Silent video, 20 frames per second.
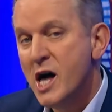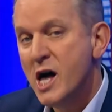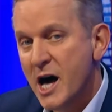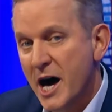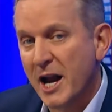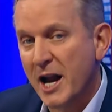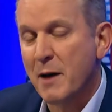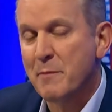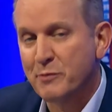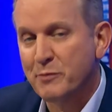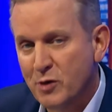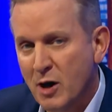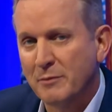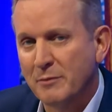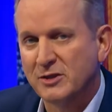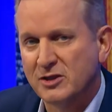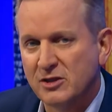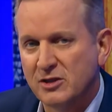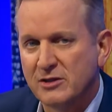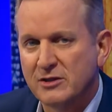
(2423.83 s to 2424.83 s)
and I
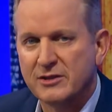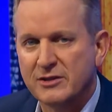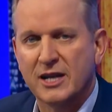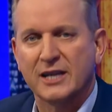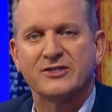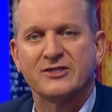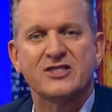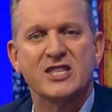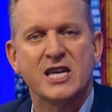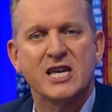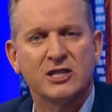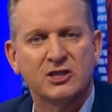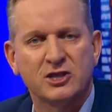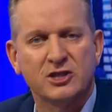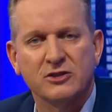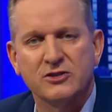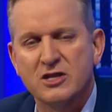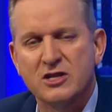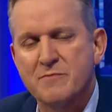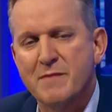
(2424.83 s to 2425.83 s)
promise you, discuss the
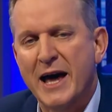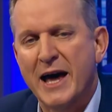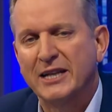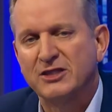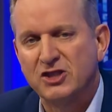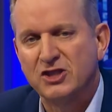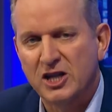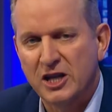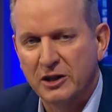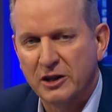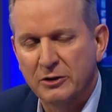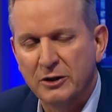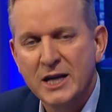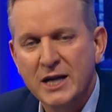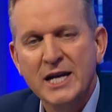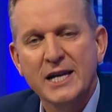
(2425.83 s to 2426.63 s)
issues that matter to you.